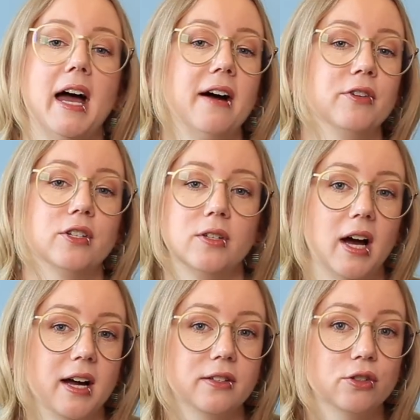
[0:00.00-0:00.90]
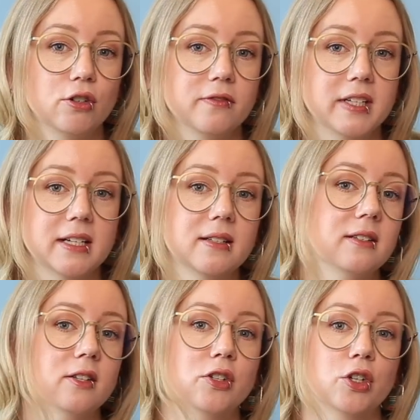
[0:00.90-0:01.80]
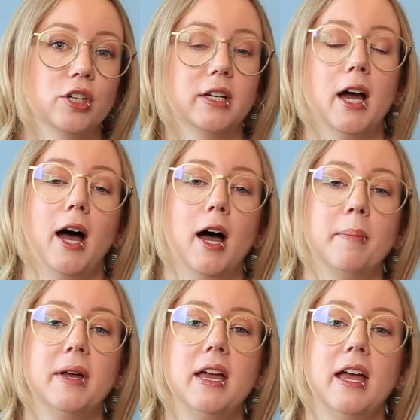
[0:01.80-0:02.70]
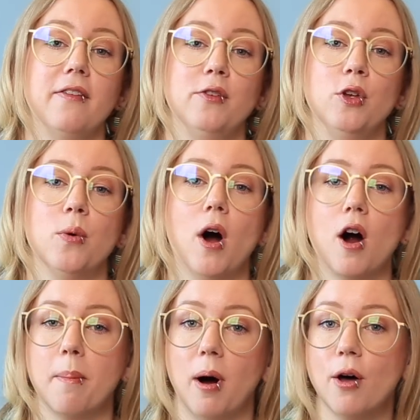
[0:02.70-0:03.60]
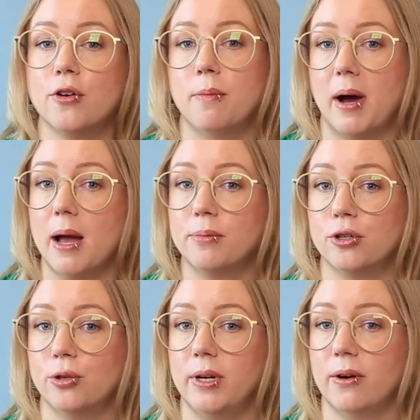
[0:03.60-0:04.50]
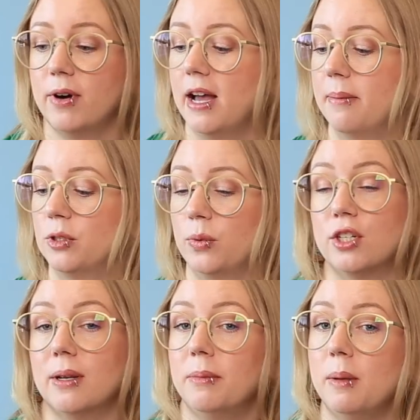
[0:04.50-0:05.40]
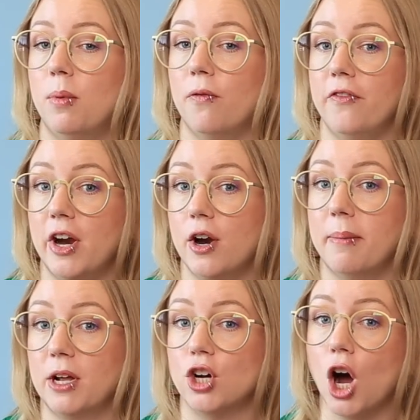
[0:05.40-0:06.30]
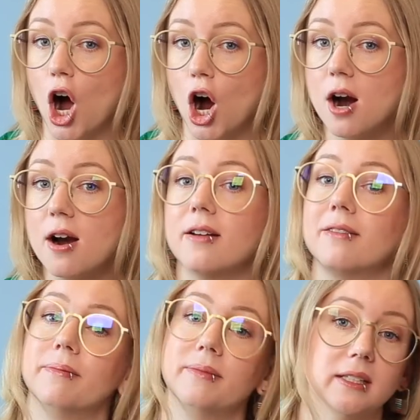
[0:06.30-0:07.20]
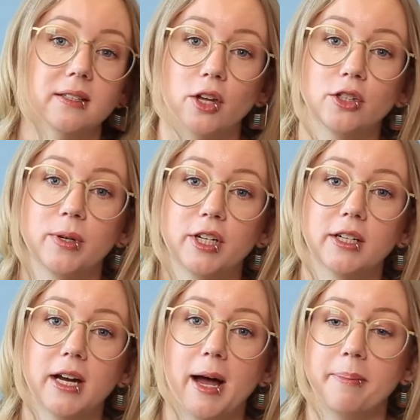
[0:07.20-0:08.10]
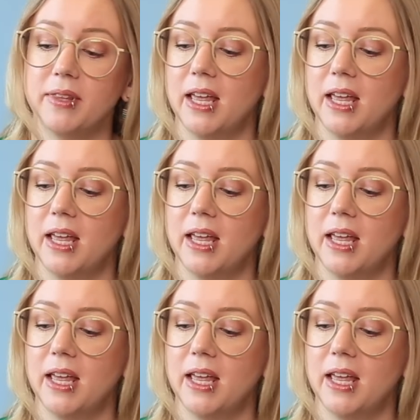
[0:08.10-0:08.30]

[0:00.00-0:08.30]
Average to high cervix, this is a good cup. If you are bothered by protruding rims, which some people very much are, this is also a good cup.